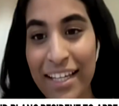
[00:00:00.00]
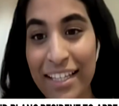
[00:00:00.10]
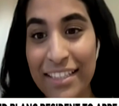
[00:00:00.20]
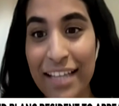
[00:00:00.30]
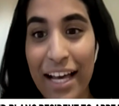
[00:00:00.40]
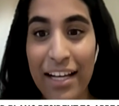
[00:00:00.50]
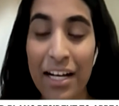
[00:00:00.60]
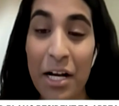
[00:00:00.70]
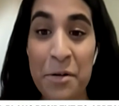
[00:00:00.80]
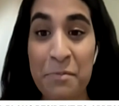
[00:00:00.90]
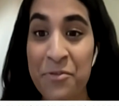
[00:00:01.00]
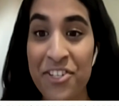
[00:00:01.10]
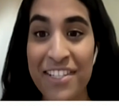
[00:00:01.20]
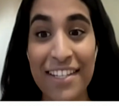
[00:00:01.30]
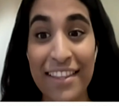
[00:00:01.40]
Yeah. Um,
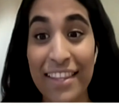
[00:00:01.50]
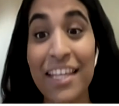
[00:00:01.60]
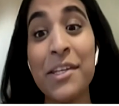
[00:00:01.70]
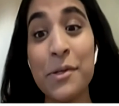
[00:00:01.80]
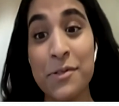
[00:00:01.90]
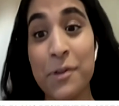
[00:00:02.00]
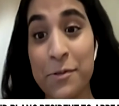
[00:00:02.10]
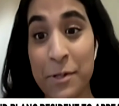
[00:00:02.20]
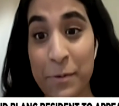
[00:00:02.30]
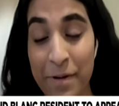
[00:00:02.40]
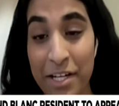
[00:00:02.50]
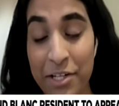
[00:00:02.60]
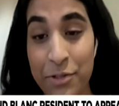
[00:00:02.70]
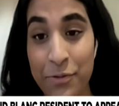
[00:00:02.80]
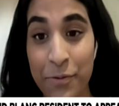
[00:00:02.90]
just thank you so so much
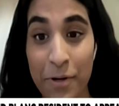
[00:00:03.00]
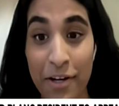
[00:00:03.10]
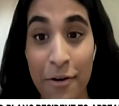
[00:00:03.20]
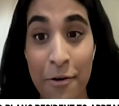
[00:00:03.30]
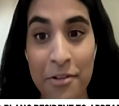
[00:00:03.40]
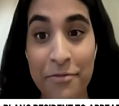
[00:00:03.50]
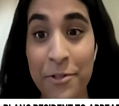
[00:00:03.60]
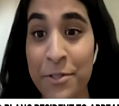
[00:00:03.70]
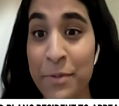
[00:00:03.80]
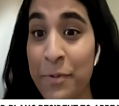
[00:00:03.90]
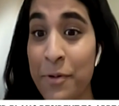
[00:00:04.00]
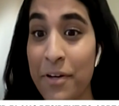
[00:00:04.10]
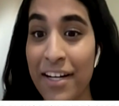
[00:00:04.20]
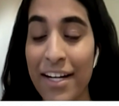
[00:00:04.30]
for all of your support.